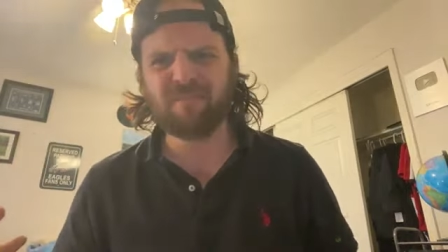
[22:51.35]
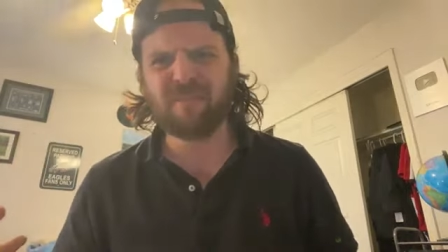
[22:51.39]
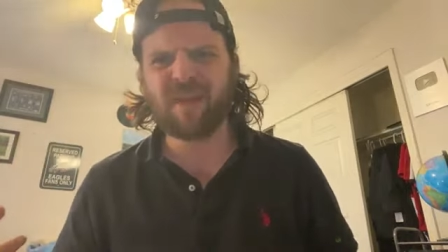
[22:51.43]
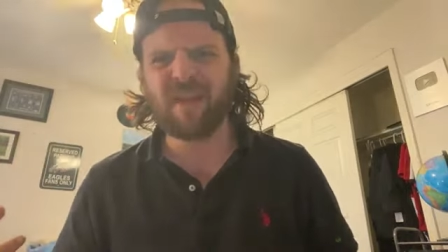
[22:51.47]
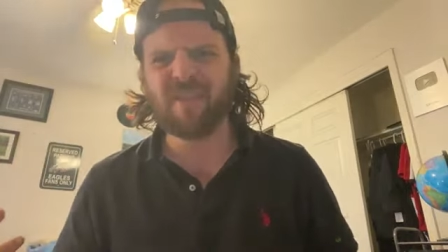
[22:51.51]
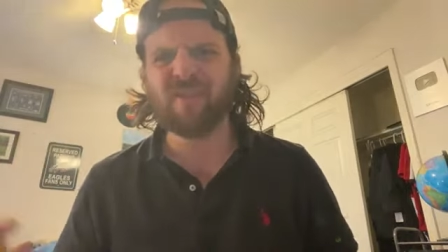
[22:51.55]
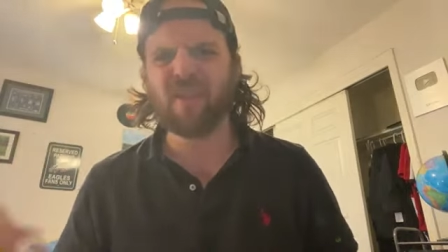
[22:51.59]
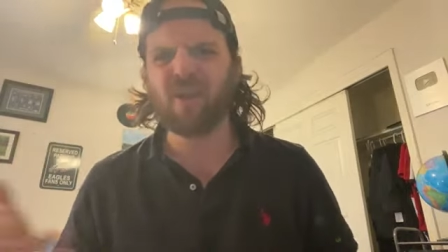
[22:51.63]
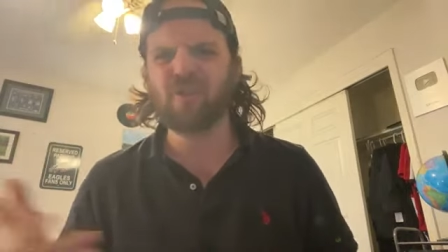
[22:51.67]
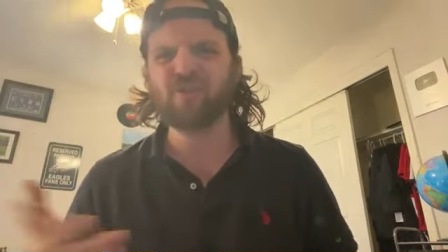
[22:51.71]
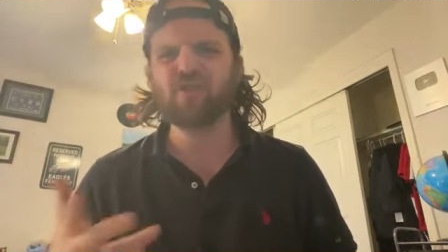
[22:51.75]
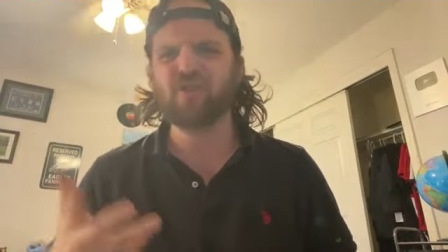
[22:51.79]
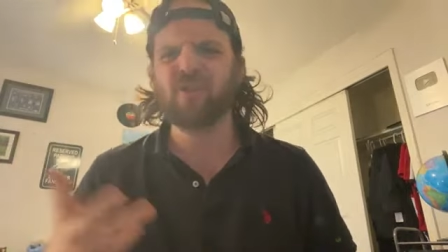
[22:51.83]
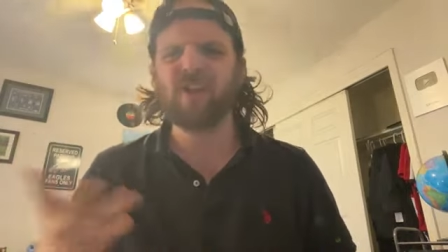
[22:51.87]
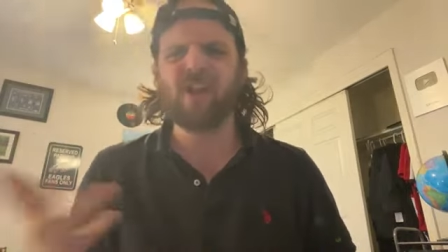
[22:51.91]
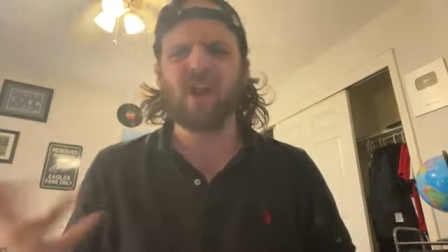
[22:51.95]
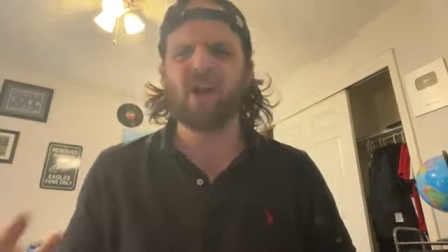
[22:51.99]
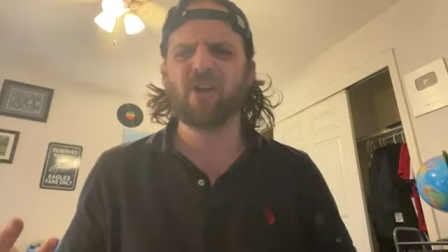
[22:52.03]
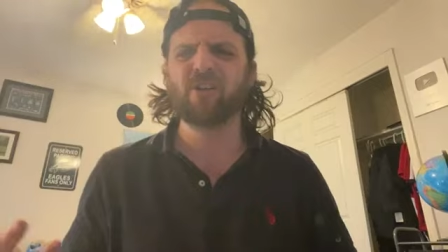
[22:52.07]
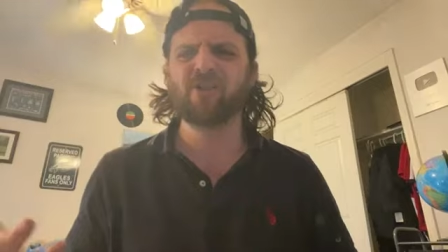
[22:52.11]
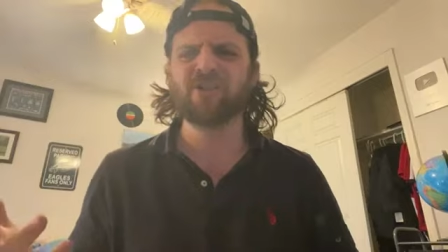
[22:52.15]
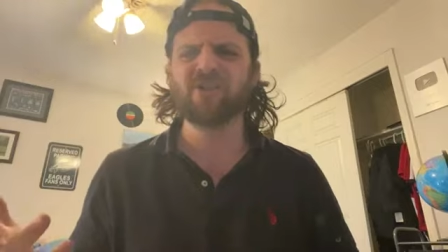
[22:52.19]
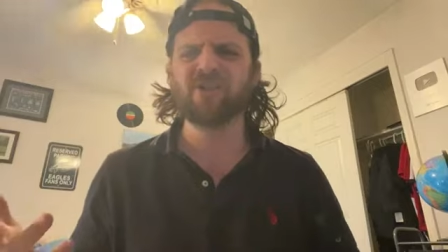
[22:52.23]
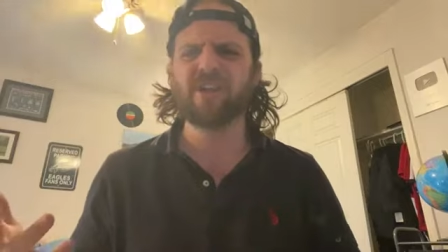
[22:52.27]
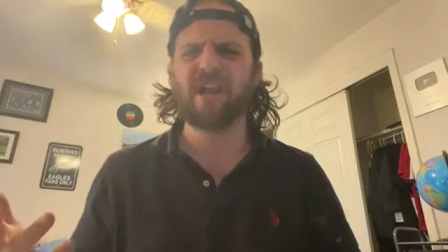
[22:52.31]
Then do they not
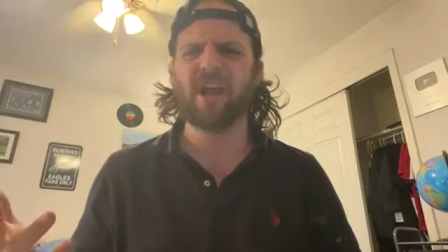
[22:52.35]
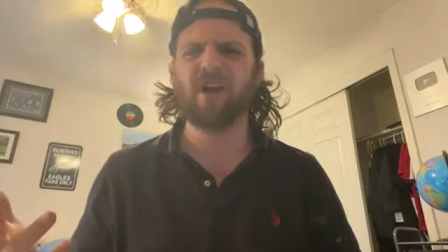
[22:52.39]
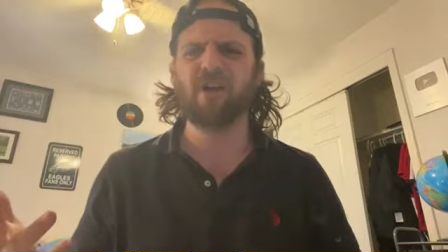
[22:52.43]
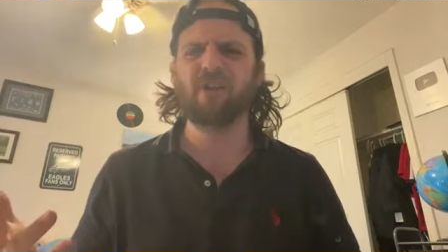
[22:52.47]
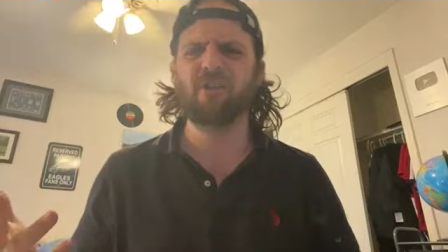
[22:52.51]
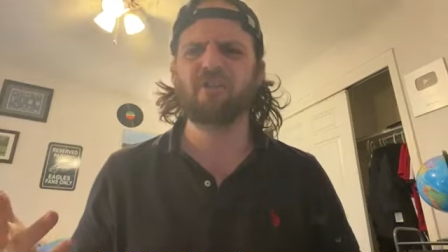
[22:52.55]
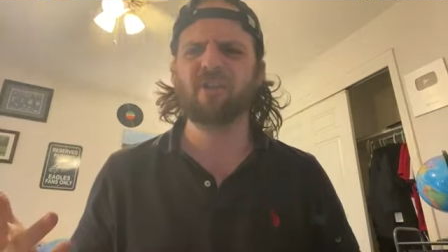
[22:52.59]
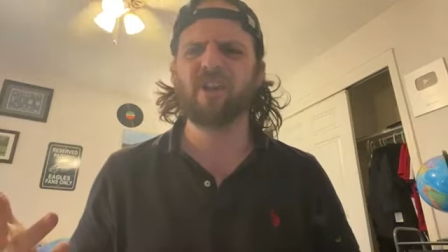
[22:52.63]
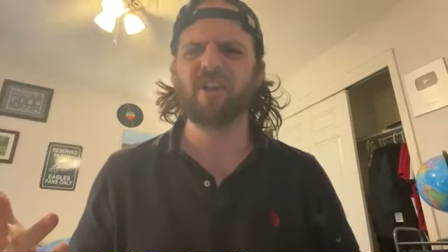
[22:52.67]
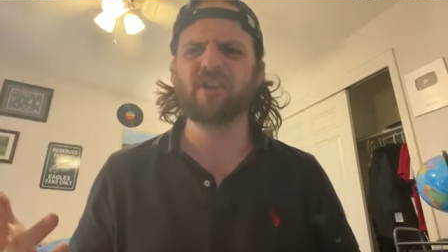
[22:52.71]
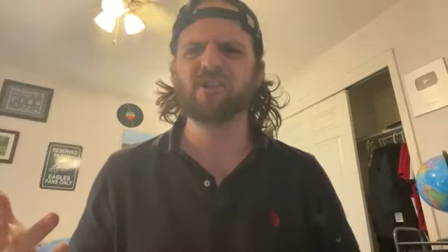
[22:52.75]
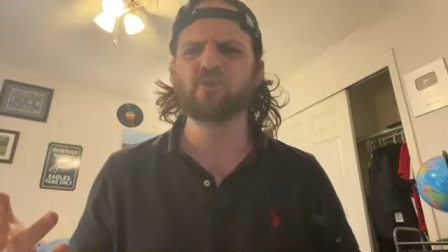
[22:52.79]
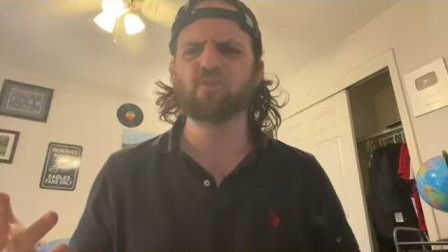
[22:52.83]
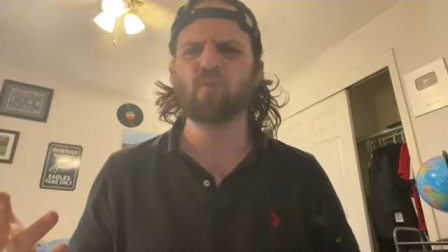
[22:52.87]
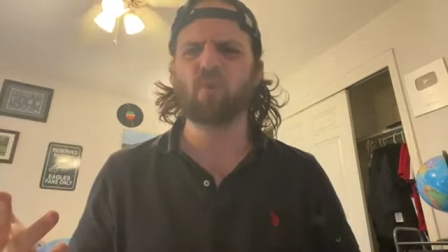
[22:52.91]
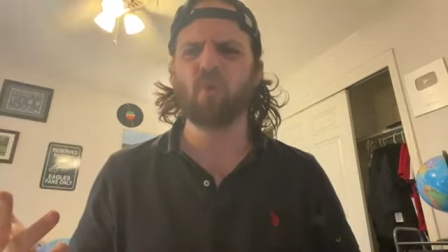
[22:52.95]
understand how things